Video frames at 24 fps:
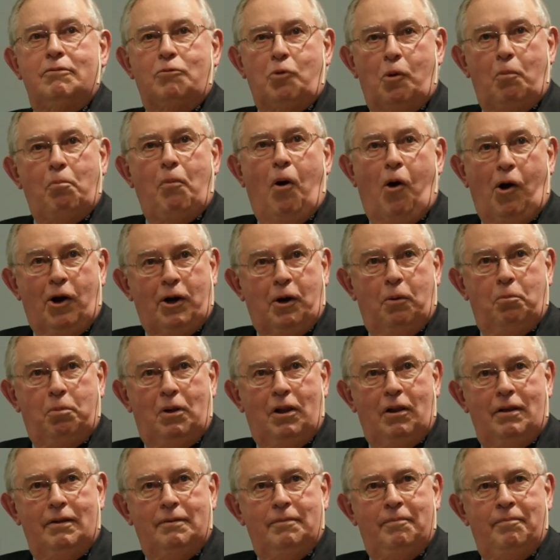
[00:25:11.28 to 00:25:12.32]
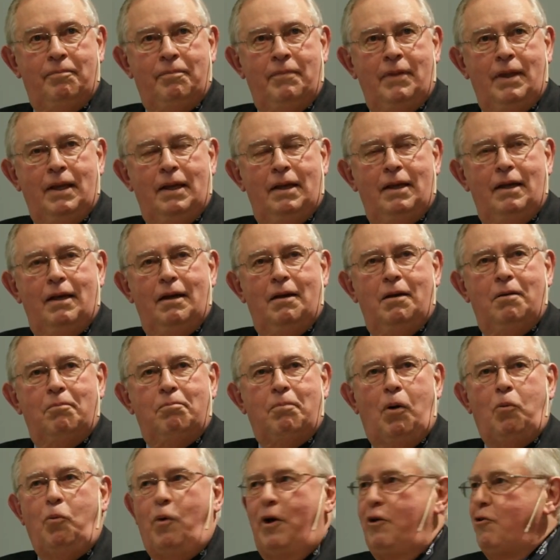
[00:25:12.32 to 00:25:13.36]
remarkable.
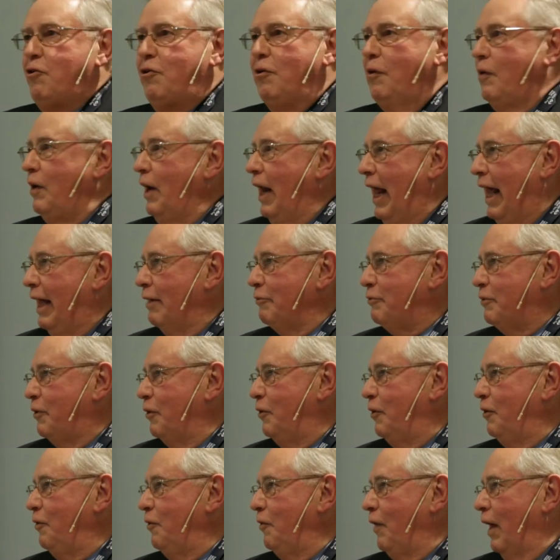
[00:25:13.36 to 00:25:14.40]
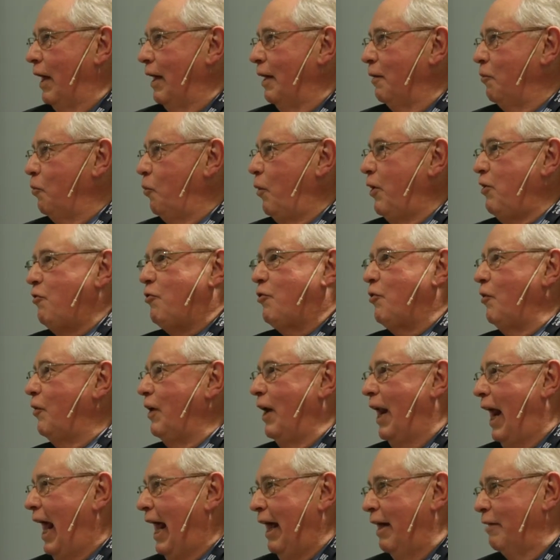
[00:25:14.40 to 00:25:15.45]
But we shouldn't have to do that. We
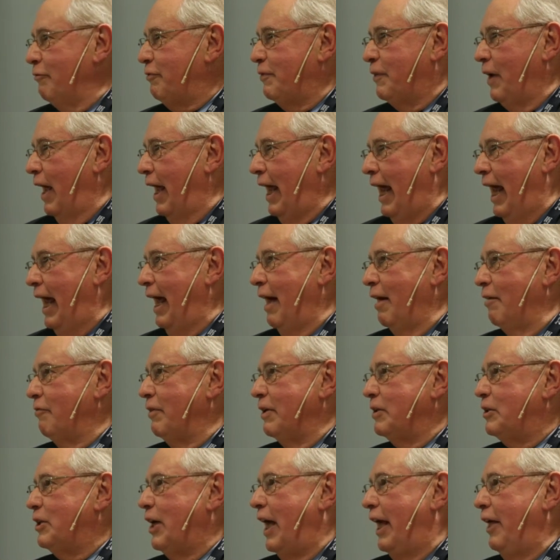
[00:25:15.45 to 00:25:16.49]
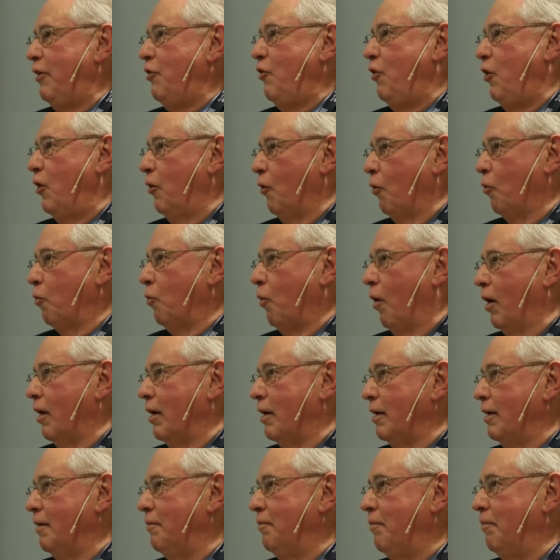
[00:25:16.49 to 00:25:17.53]
shouldn't have to have a 10-year
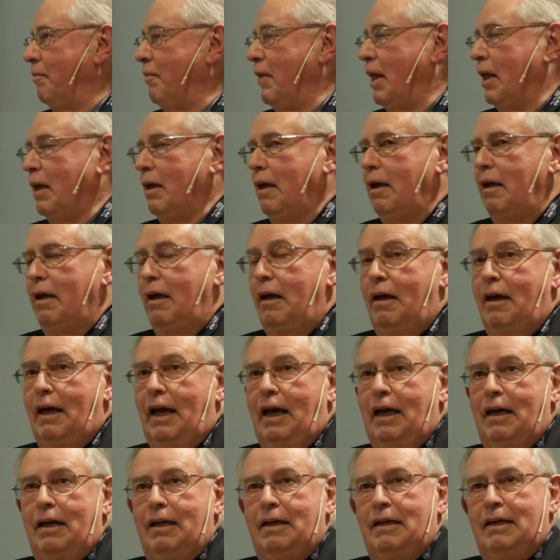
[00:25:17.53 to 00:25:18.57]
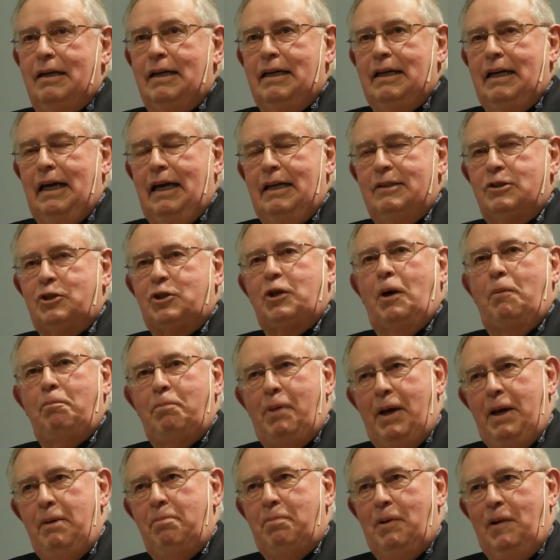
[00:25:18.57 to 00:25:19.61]
run. And some
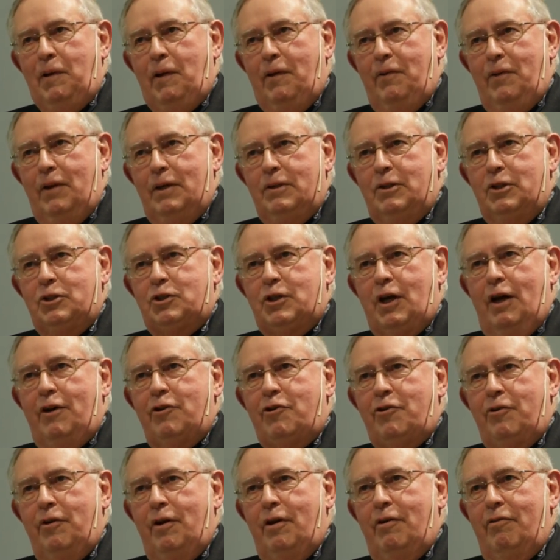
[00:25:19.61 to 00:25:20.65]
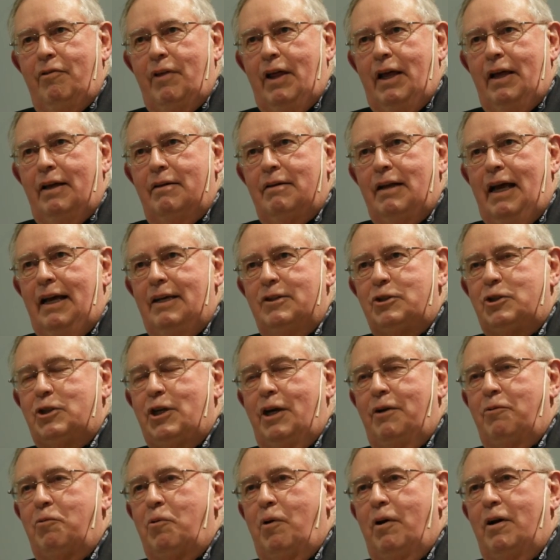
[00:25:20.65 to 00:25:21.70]
people in the discussion of that
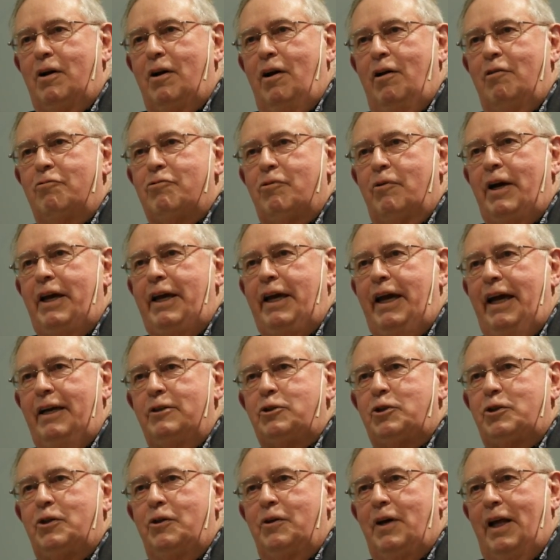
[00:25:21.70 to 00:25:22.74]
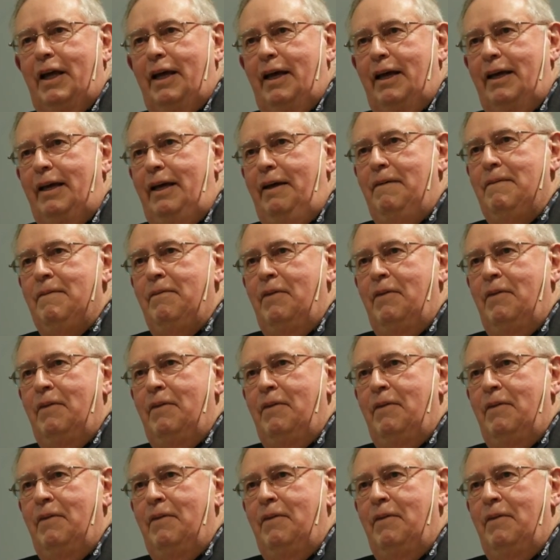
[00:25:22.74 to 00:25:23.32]
asset recovery yesterday